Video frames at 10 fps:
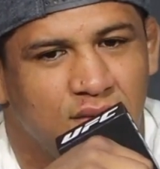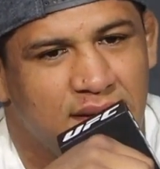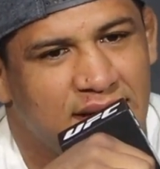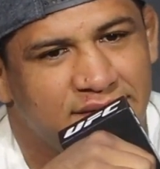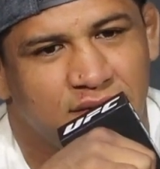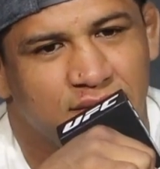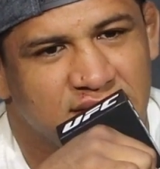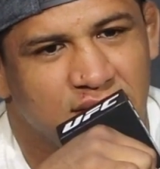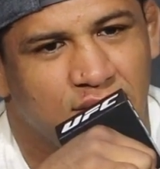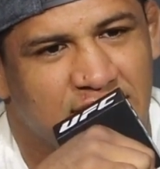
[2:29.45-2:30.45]
Whenever
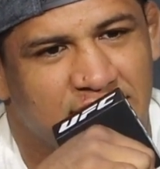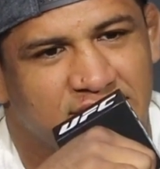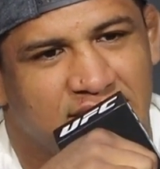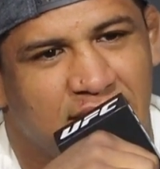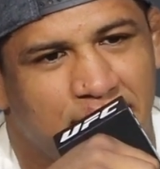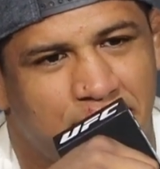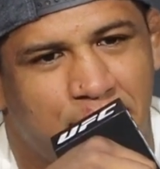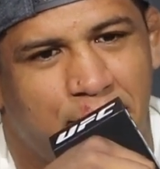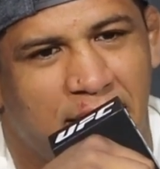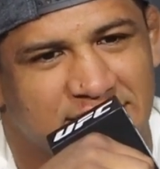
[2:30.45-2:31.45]
whenever
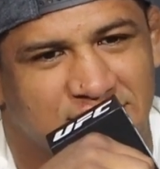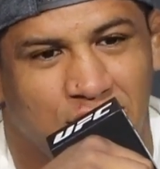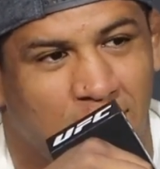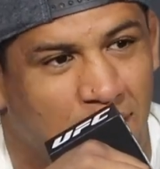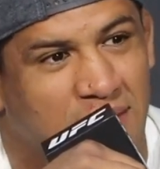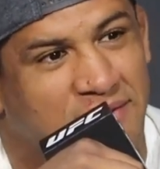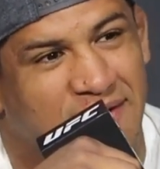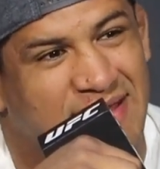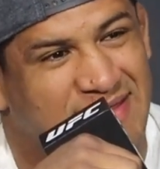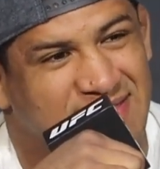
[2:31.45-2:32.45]
that passed on, I want to
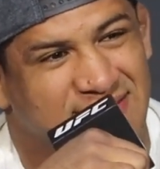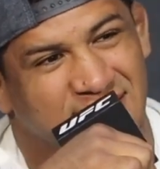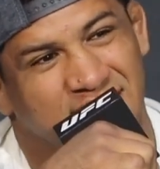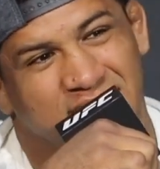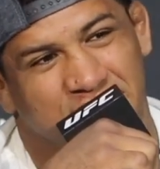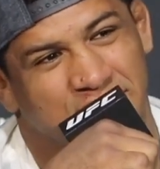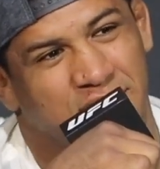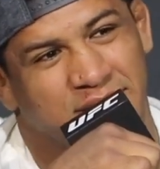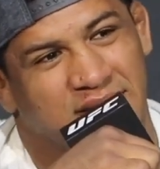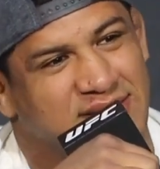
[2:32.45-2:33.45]
fight this year, you
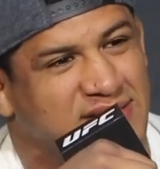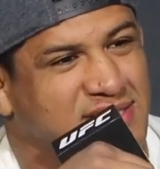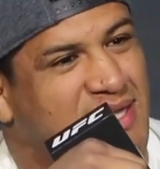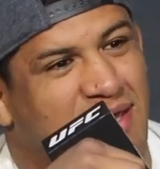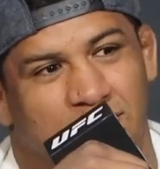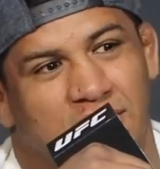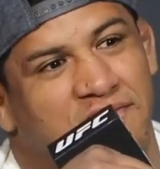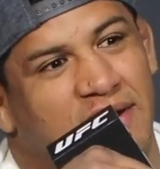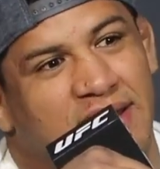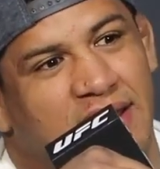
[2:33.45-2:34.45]
know, because I just had one
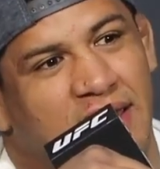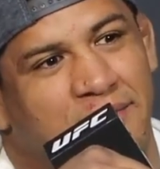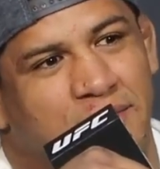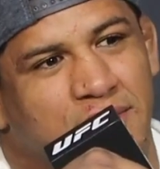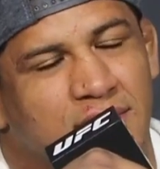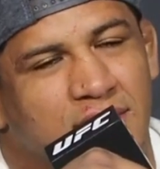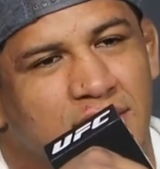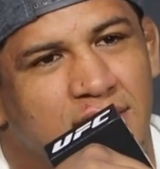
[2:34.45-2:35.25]
fight in April.